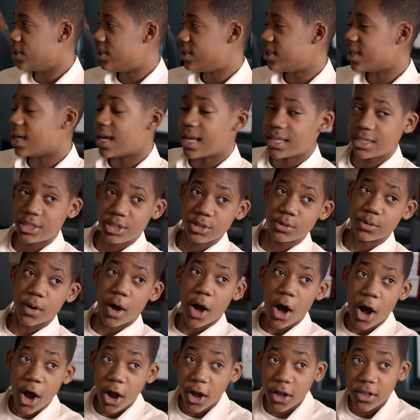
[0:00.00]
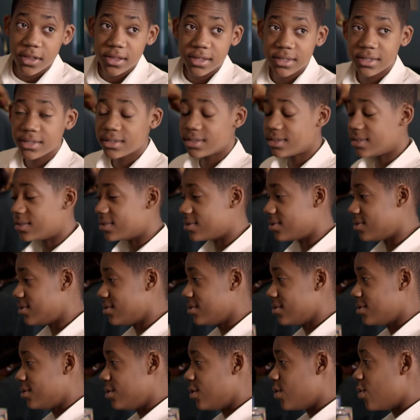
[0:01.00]
it's not too hard, you know,
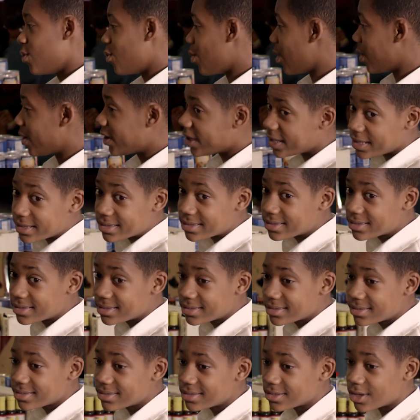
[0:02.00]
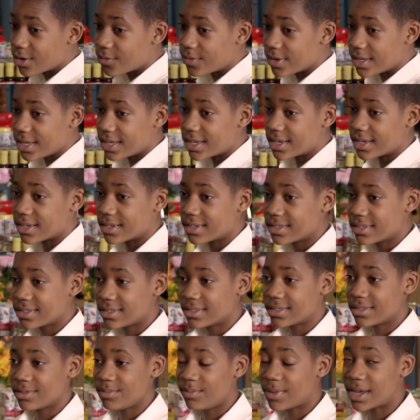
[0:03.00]
working over here
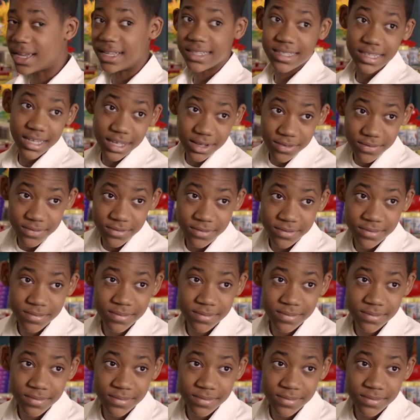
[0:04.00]
by yourself.